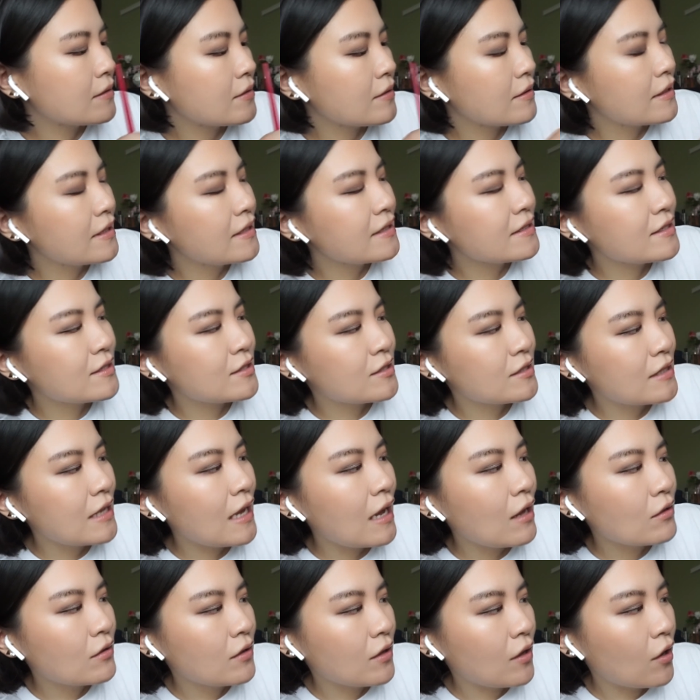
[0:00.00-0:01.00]
this
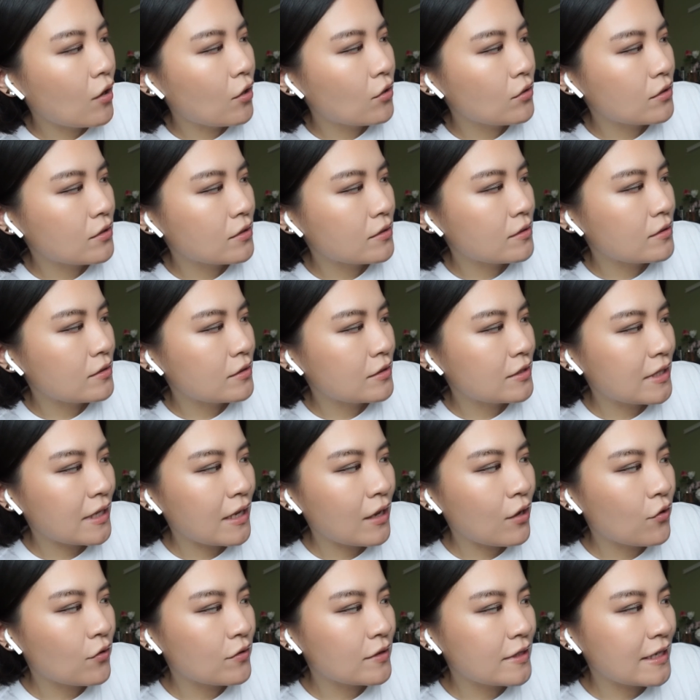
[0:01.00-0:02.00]
now the
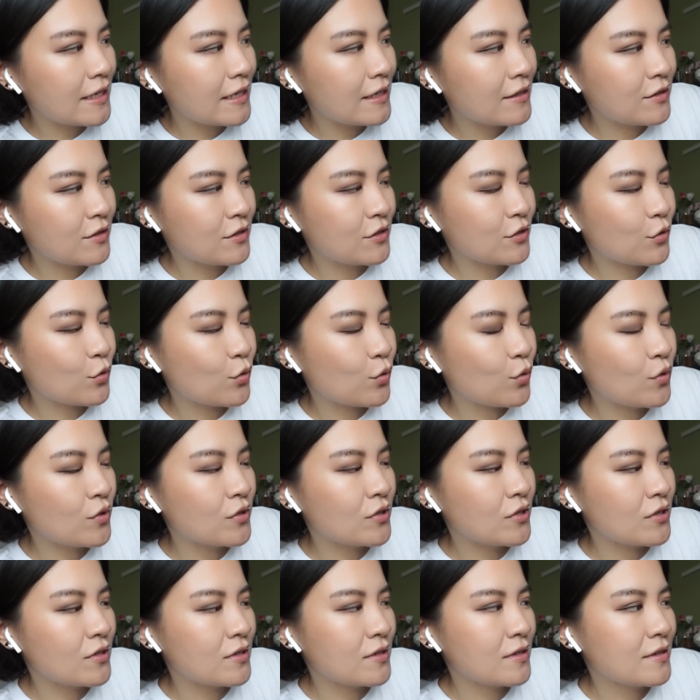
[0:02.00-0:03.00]
only inner
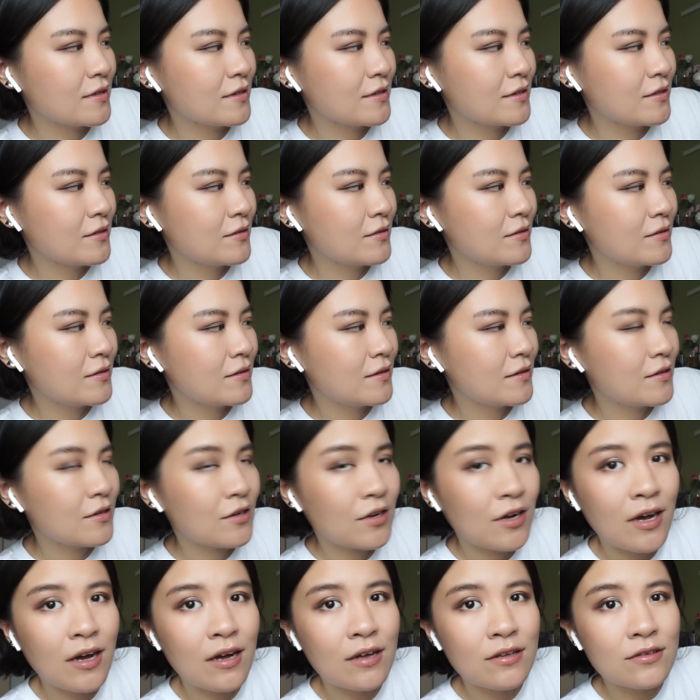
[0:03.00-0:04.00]
corner
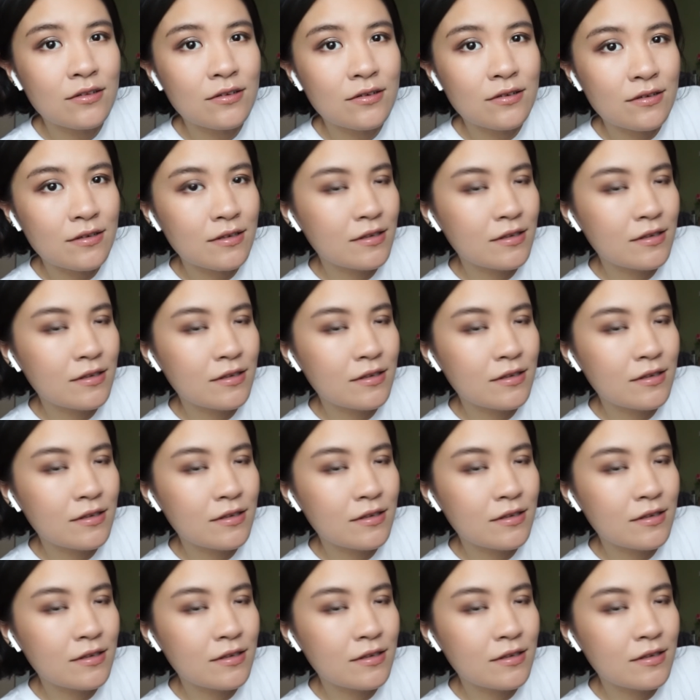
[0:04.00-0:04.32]
color.